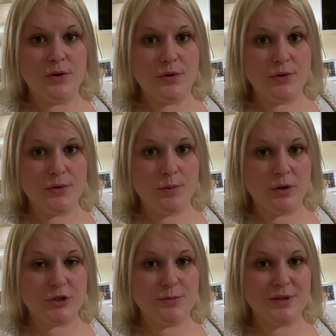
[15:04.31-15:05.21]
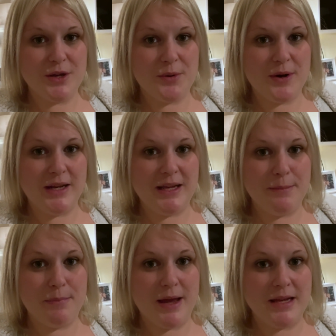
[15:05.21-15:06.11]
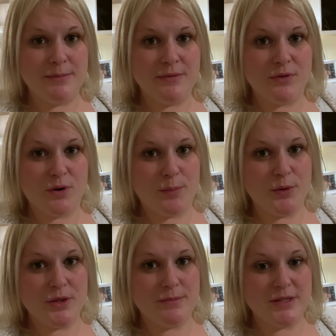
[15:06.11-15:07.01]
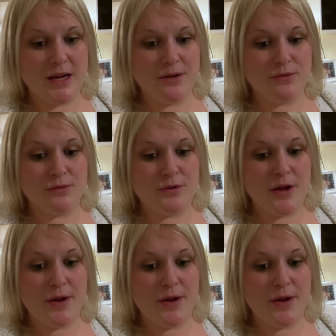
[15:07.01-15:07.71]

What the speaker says: or watch something quietly in bed before I put them down